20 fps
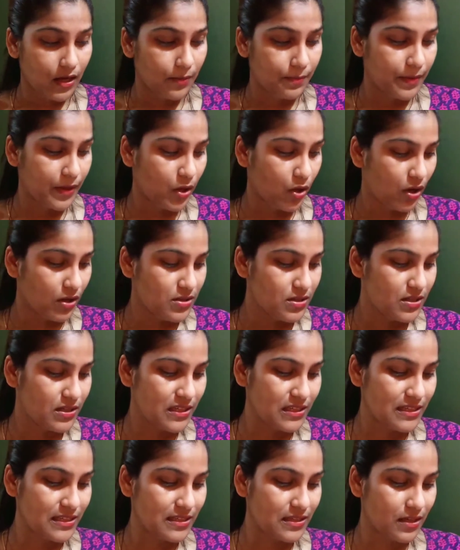because
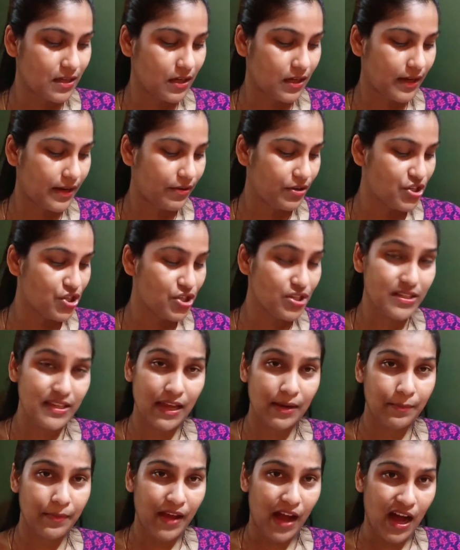this questions
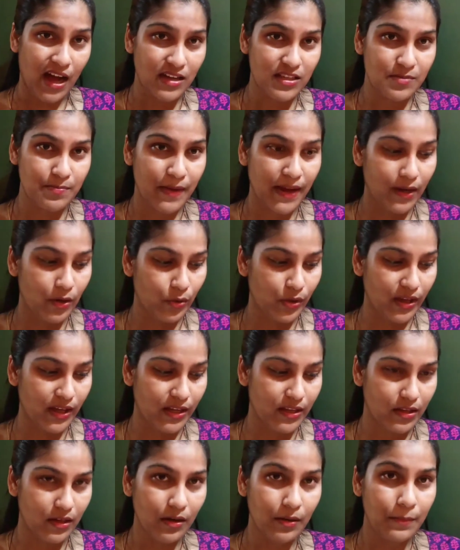can be asked by looking
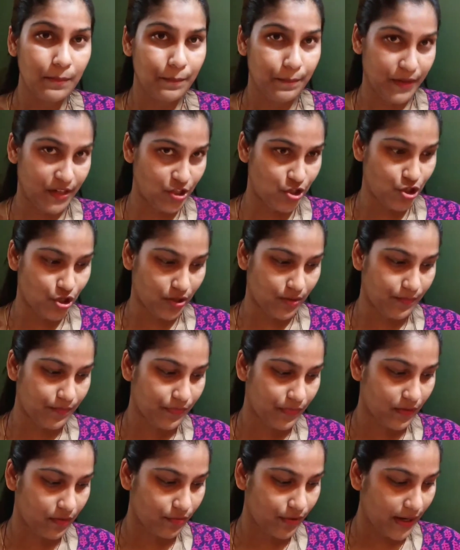in the picture,
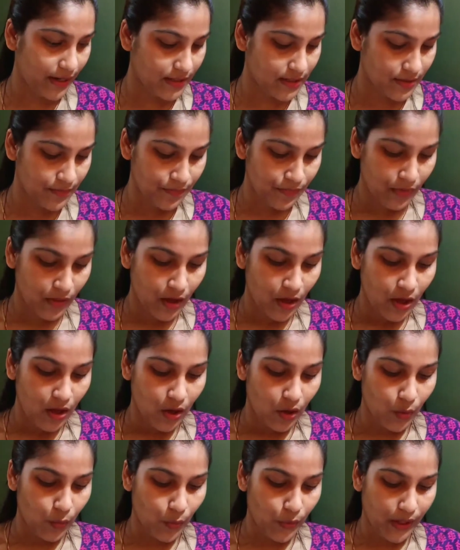right?
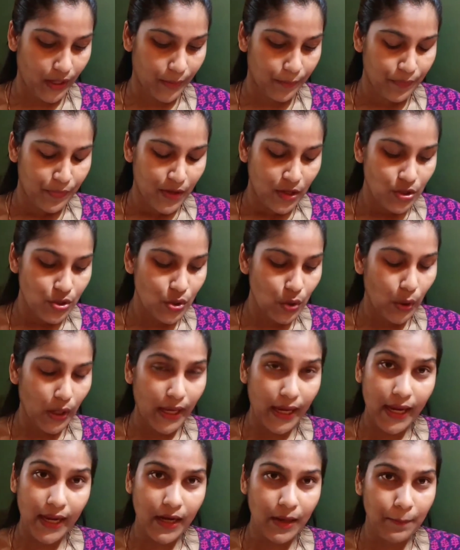Okay, so
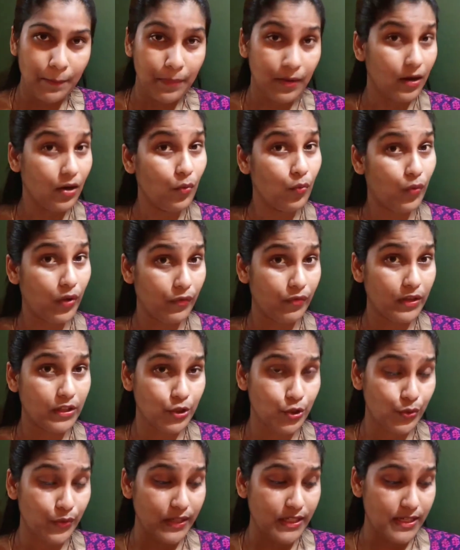A number we will
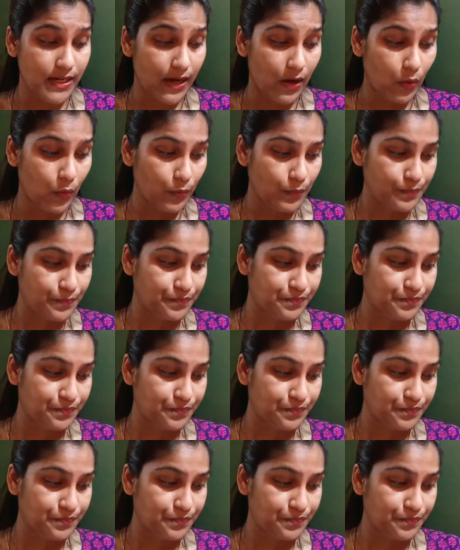do it now.